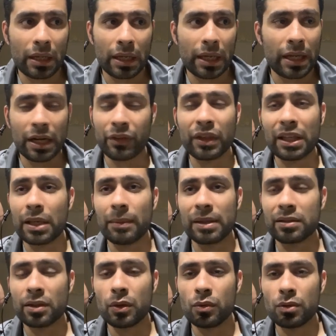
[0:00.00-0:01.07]
And I think it
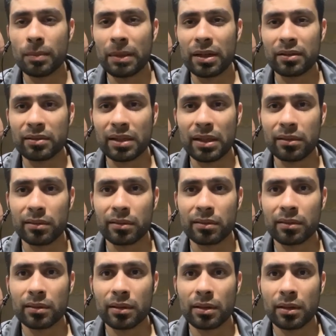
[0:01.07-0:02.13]
makes a huge amount of
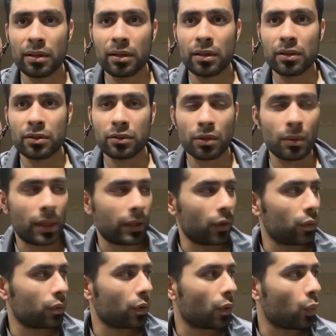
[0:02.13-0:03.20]
sense. So I
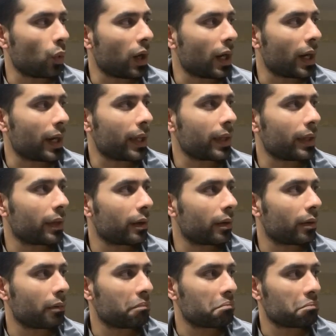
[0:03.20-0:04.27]
don't know why
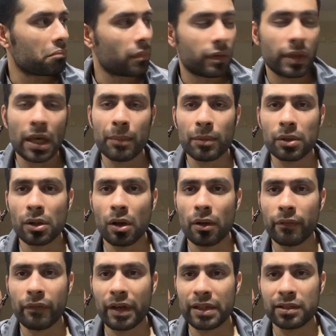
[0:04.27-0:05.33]
Thurman
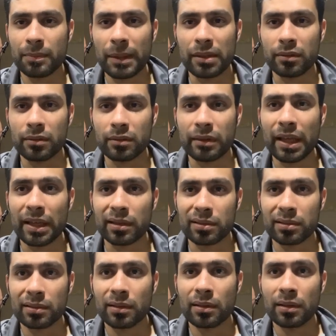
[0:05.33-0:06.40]
can't fight Spence
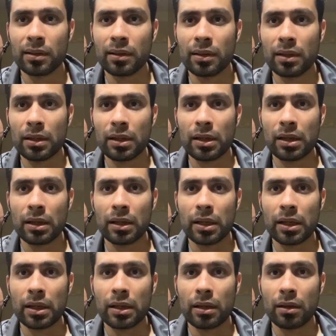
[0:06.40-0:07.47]
next.
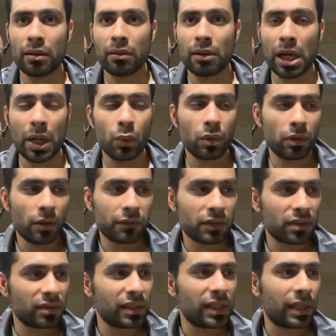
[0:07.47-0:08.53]
I would love to
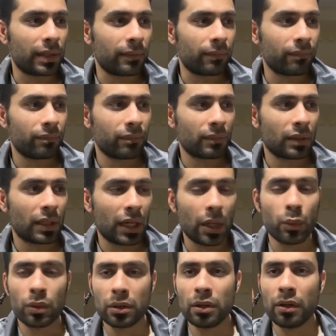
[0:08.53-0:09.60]
see it. I
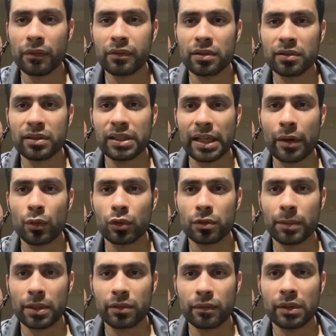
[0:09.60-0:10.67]
would love to see Errol
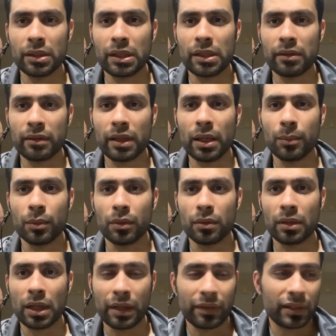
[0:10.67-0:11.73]
Spence v. Keith Thurman.
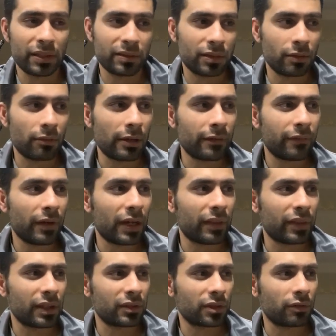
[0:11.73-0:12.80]
I think it's a great fight. I
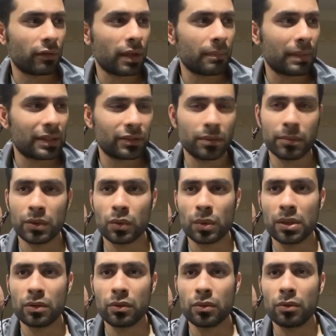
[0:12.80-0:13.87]
think it's a great matchup
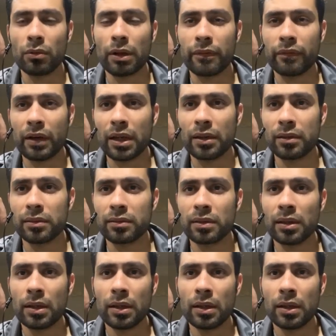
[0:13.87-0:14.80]
between two great fighters.